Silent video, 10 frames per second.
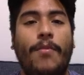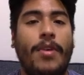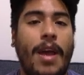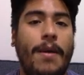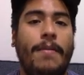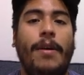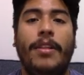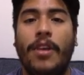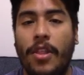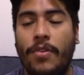we'll get
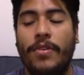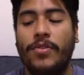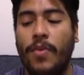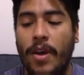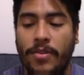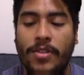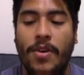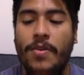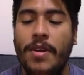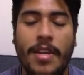another as well.
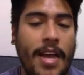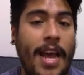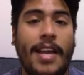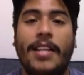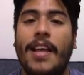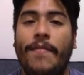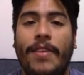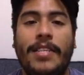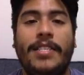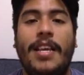So I could
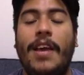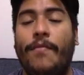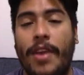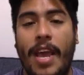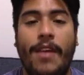definitely see, if we get